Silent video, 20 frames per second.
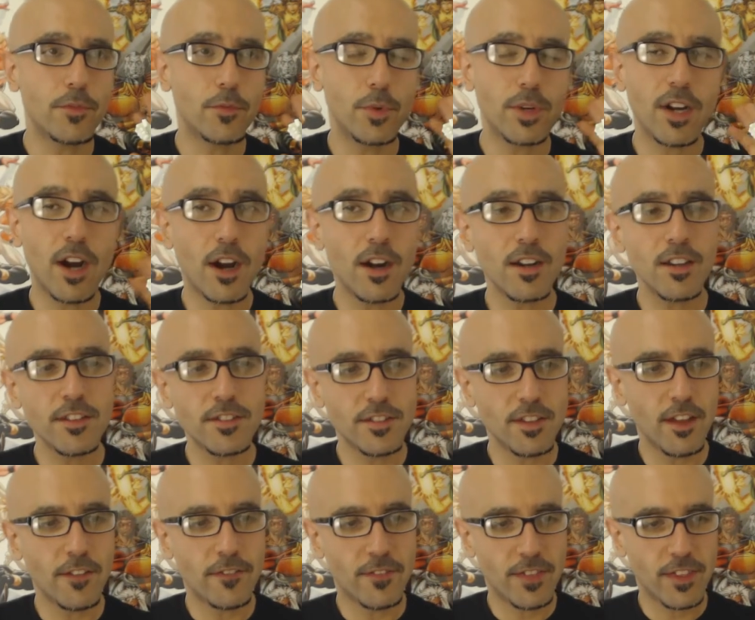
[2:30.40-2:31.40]
regardless
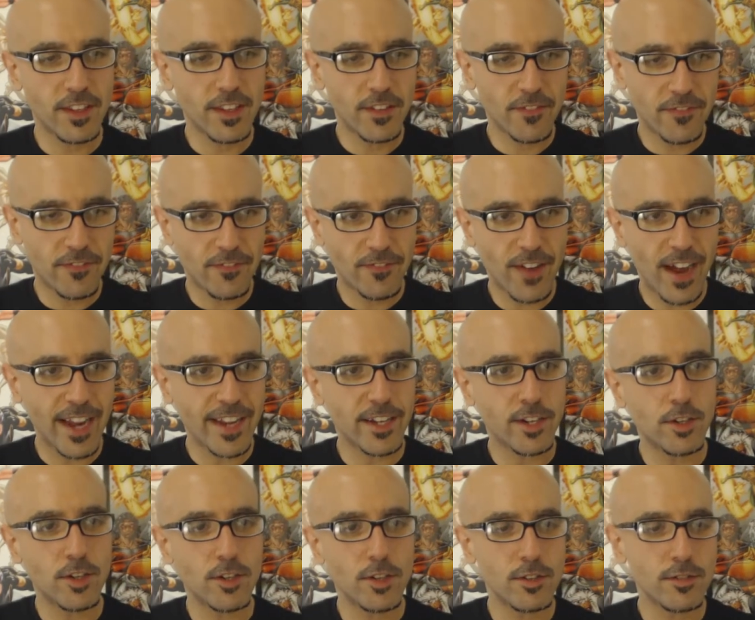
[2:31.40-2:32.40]
of the
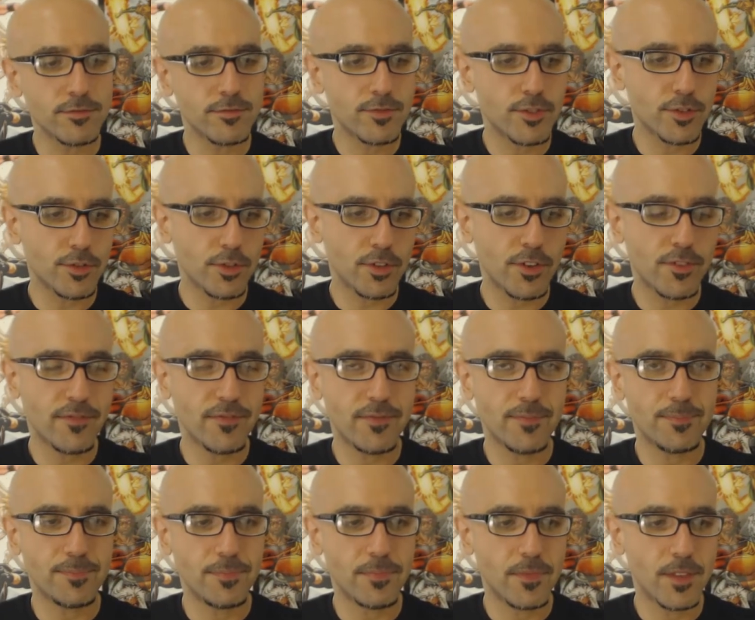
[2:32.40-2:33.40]
final sort of
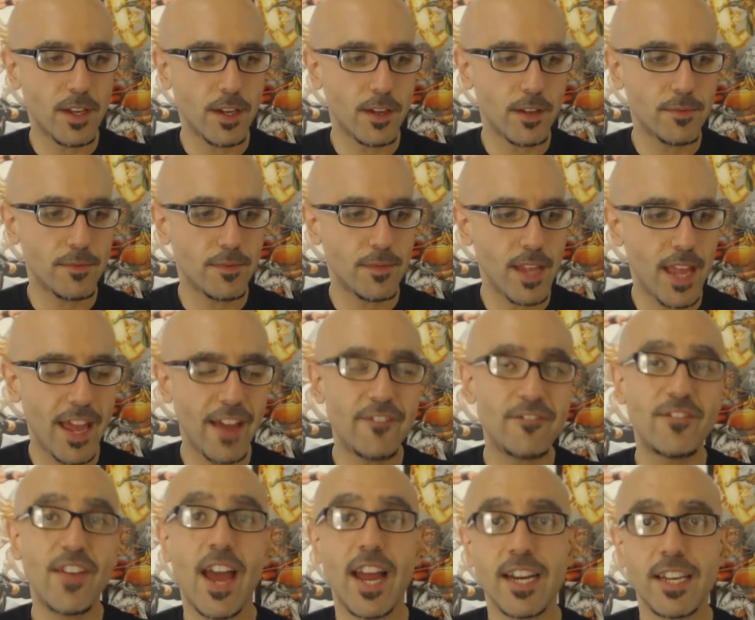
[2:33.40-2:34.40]

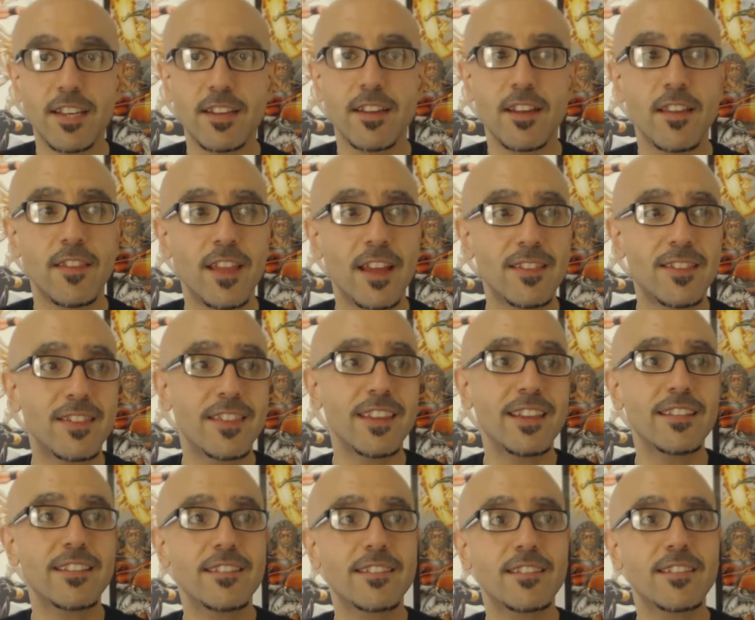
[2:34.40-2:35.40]
effect that
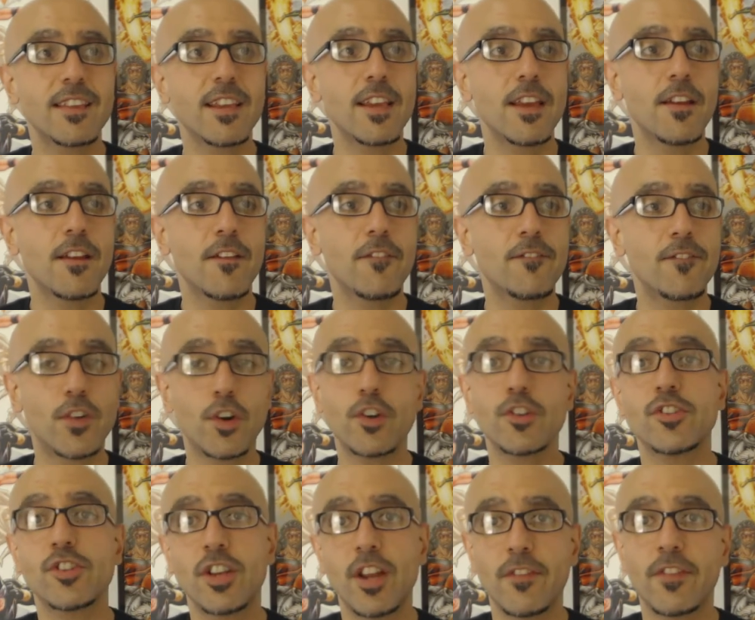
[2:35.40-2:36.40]
this
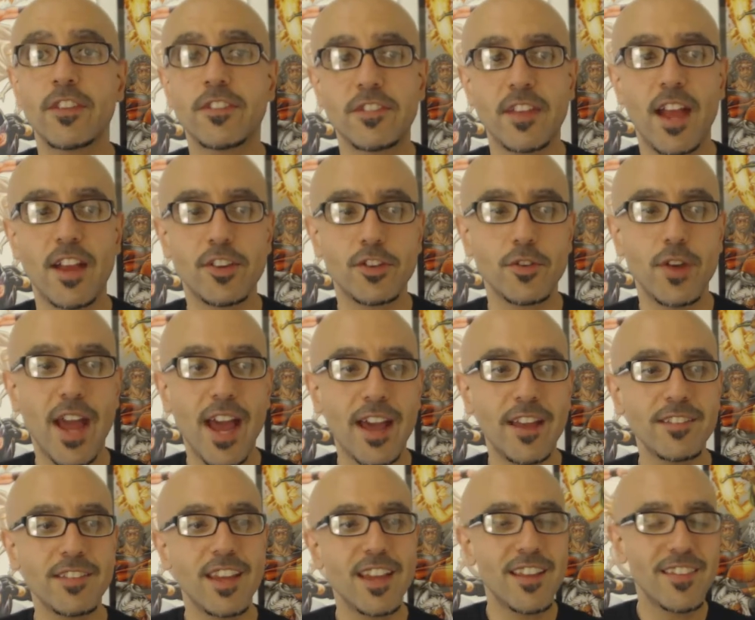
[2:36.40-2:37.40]
version of the statue
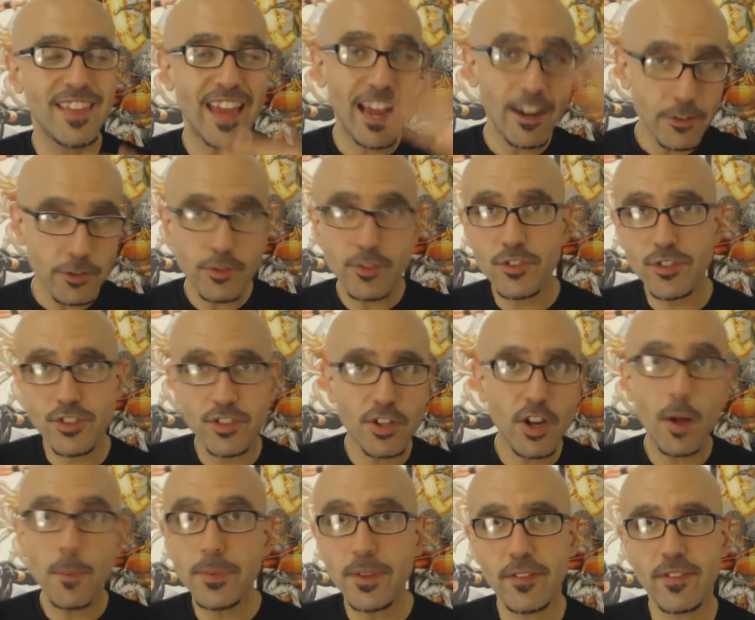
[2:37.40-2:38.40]
has, the actual
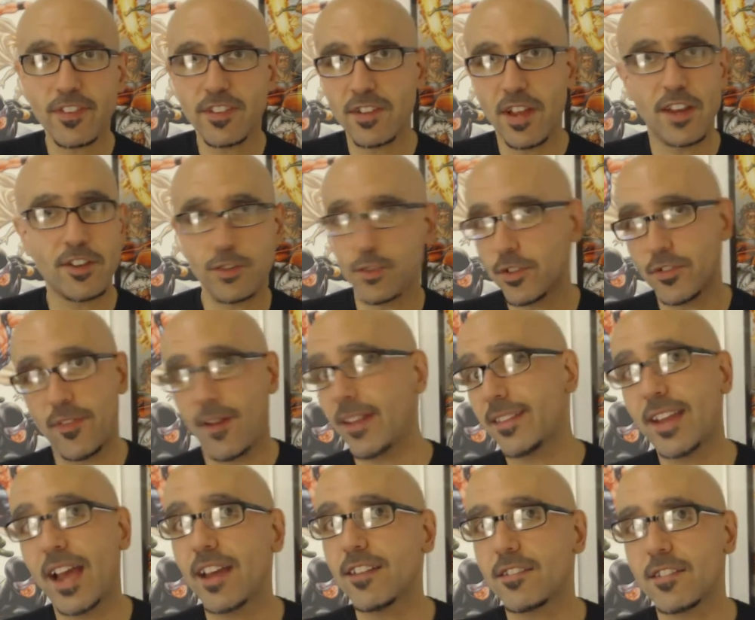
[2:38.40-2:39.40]
sculpt of the statue is
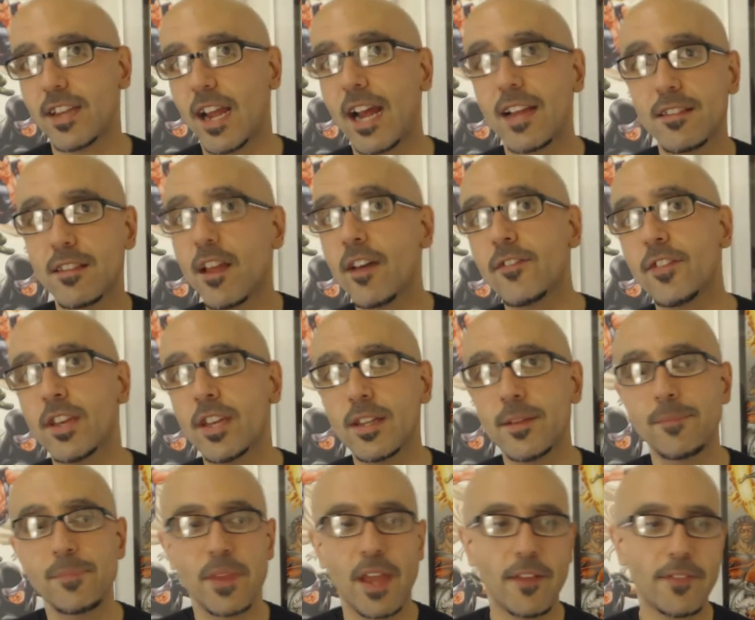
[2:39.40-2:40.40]
fantastic. I love
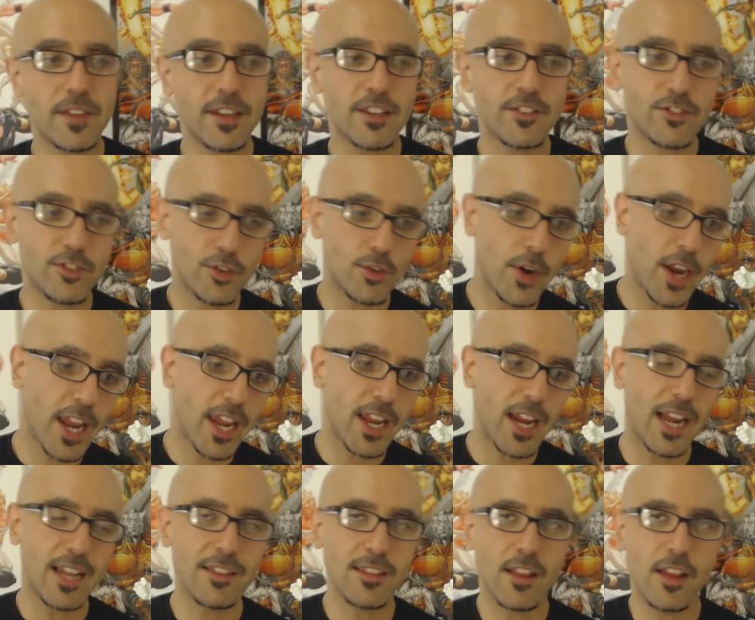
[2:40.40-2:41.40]
it. I think it's
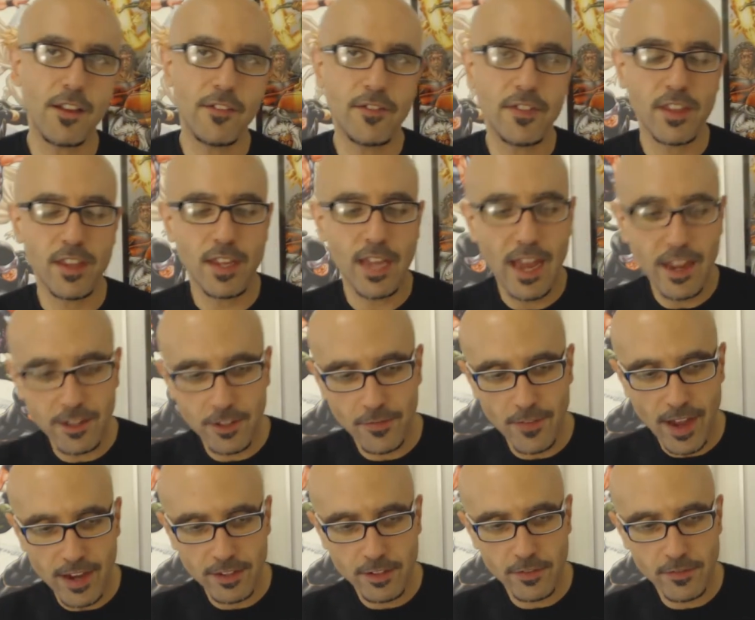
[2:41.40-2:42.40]
great. I love the
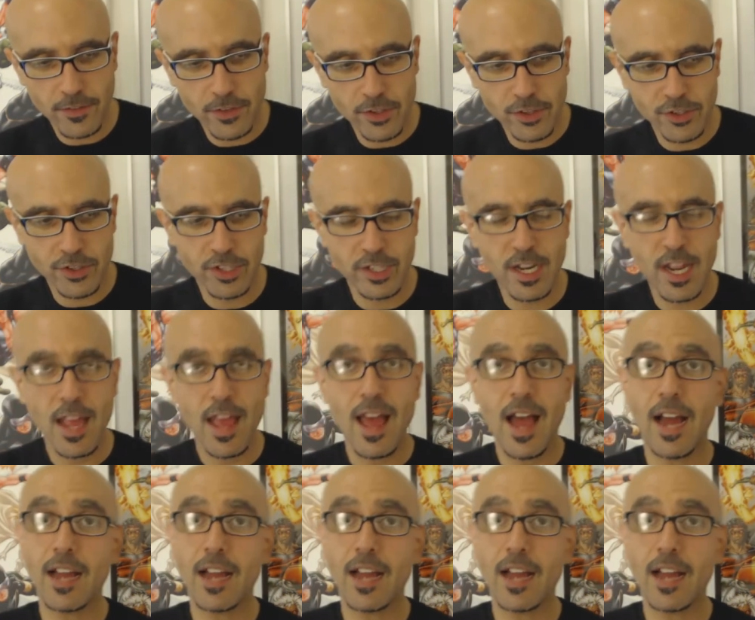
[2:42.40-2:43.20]
X-Factor version.